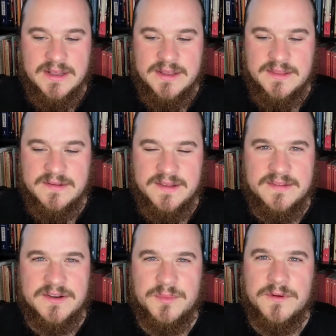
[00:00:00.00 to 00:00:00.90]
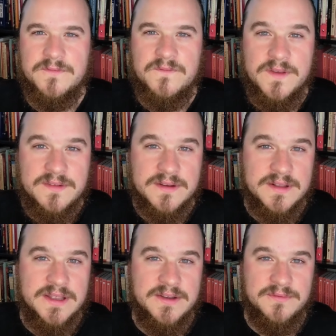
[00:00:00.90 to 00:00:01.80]
These things that are more
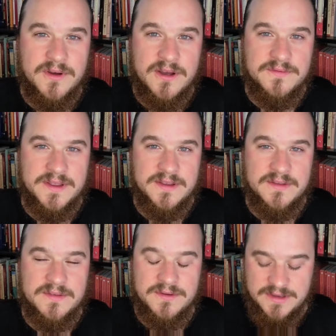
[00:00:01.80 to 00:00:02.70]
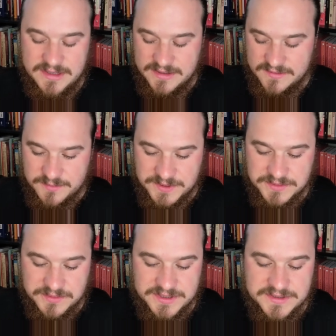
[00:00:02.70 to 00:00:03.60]
physically involving. So any
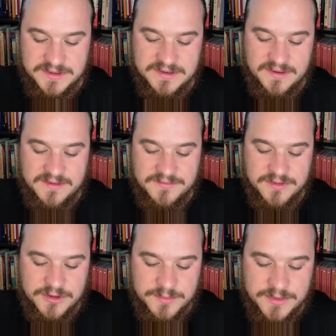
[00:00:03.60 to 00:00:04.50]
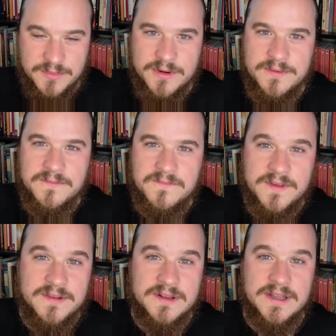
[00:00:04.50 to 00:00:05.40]
spiritual tradition that tends to have a little bit more of a
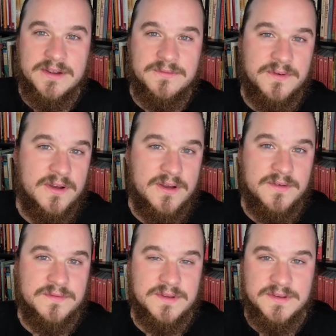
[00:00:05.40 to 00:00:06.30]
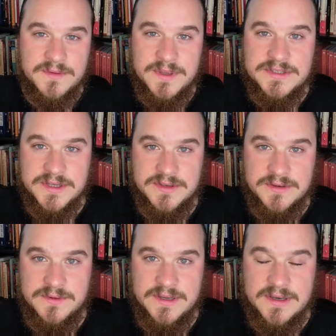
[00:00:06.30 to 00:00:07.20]
physically involved dimension
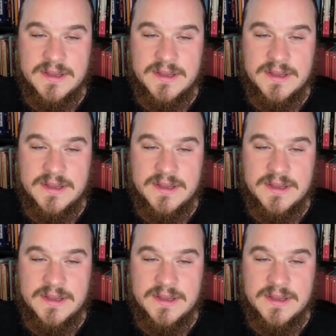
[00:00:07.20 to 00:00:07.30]
to it